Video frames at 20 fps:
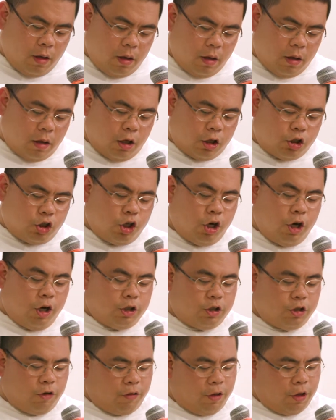The
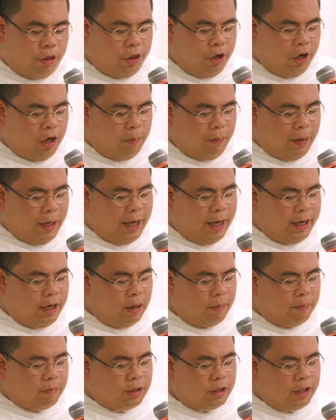Church of the third
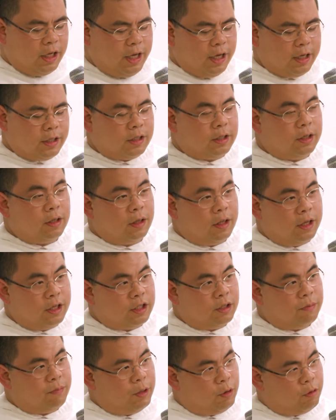millennium seeks
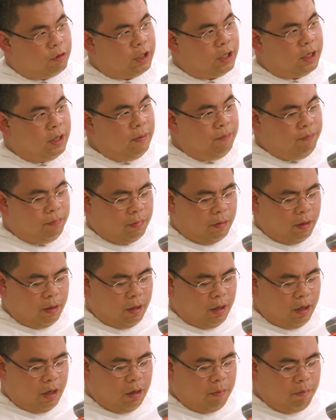this beauty
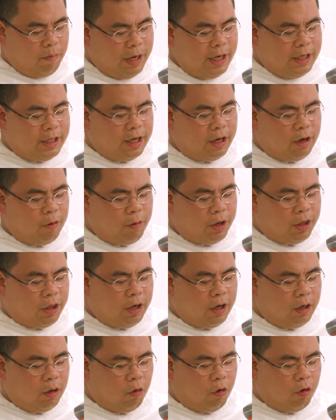in meeting with
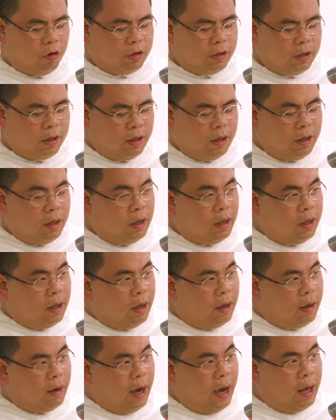her Lord
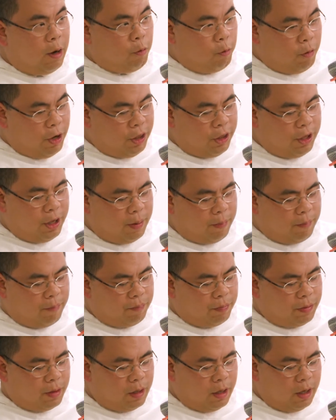and with him
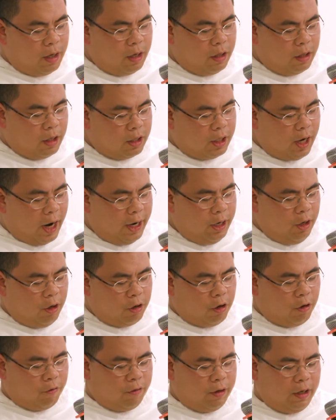in the
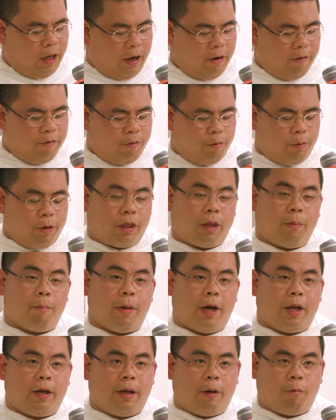dialogue of love with the
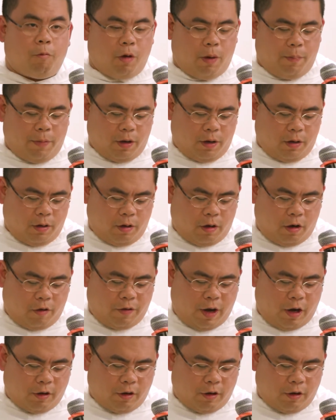men and women of our